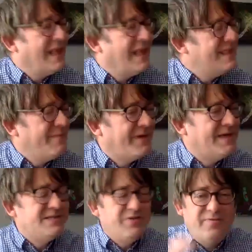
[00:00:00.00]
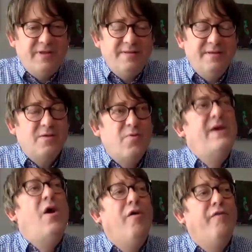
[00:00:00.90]
like that because
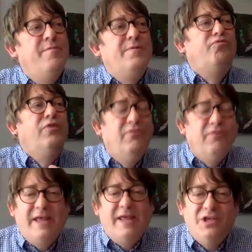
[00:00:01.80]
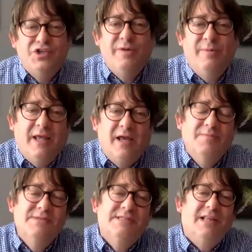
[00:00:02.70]
quite often we rewrite history when it
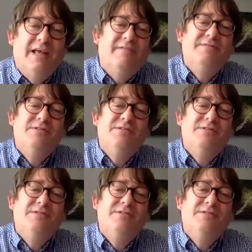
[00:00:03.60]
comes to like